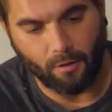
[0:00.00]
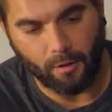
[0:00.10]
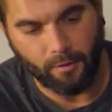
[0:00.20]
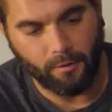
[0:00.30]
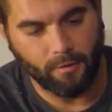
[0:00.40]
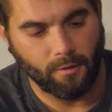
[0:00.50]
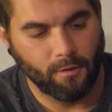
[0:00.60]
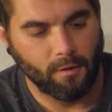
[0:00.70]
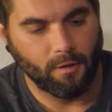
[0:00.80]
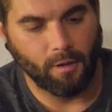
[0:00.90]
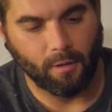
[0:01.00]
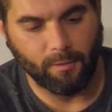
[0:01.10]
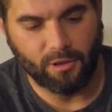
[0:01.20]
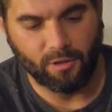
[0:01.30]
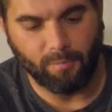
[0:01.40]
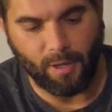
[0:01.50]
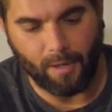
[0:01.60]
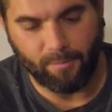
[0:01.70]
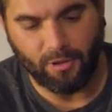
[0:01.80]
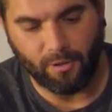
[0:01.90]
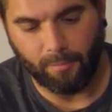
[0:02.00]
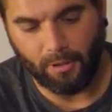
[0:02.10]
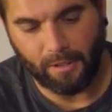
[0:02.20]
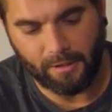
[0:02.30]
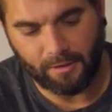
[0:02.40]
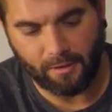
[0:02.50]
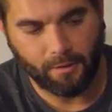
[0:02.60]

on. Um, it just pops into place